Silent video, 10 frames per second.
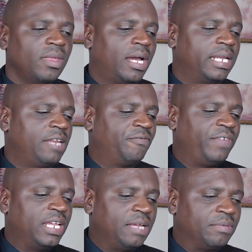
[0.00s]
And then
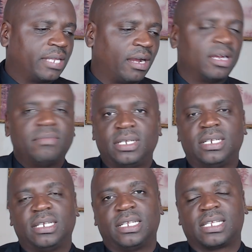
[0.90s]
feeling
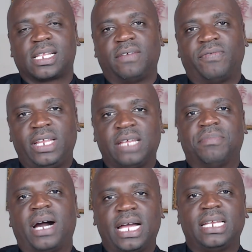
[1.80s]
terrible, feeling
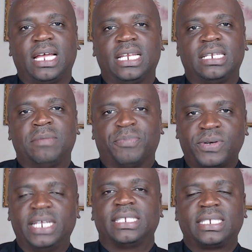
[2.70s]
bad and
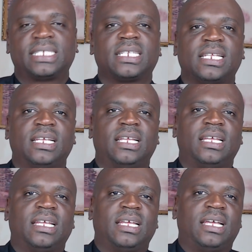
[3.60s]
depressed,
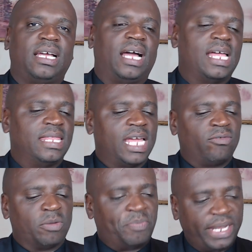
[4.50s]
and then
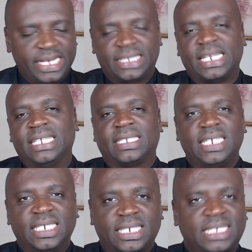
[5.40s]
repenting
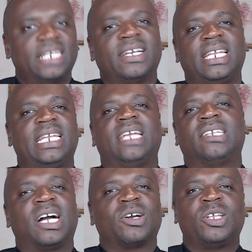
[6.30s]
sincerely that
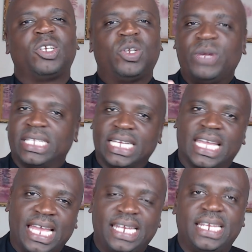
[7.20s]
you're not going to do it
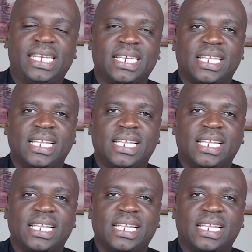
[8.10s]
again,